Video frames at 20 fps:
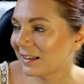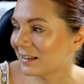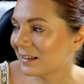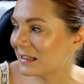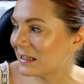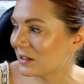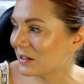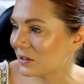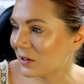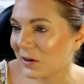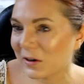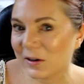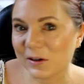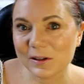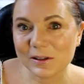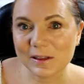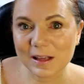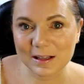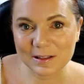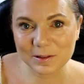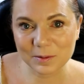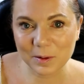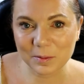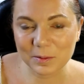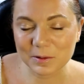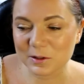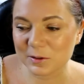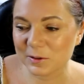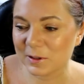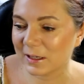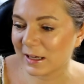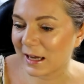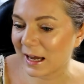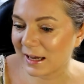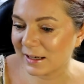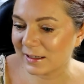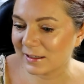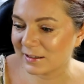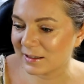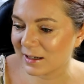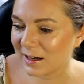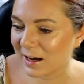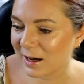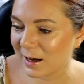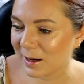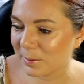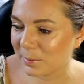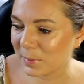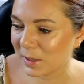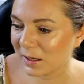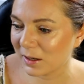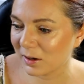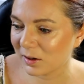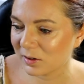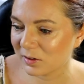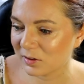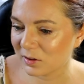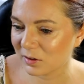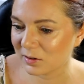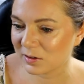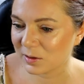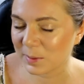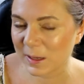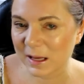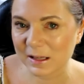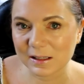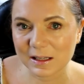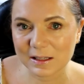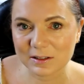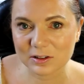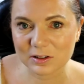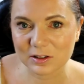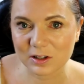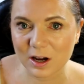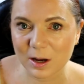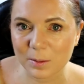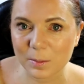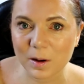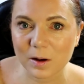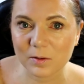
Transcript: So that's what we're doing, and so it's about lunchtime.